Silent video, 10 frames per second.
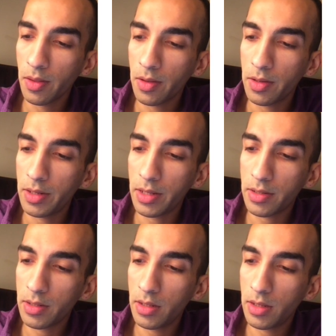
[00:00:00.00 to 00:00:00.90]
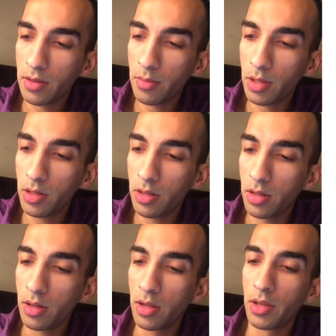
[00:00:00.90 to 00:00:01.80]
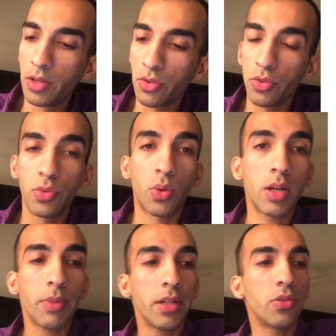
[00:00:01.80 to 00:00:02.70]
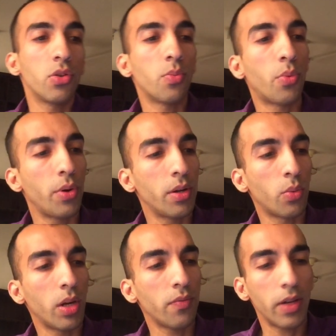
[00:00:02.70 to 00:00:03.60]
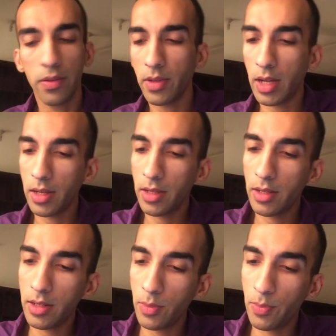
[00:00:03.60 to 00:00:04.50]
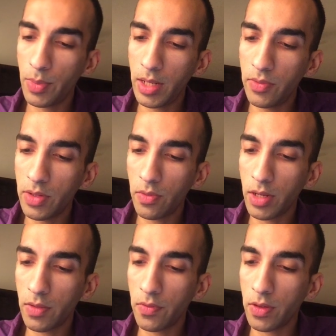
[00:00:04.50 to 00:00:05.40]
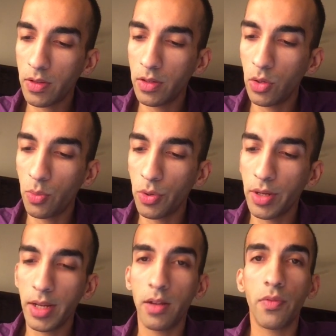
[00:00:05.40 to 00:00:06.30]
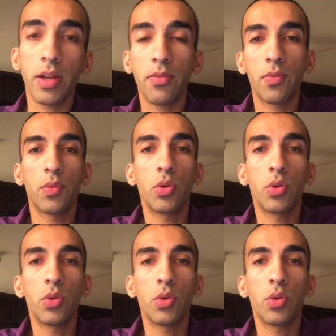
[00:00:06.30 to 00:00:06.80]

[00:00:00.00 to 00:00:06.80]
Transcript: Decimal. So 1 minus 0.15, I believe that will give us 0.85.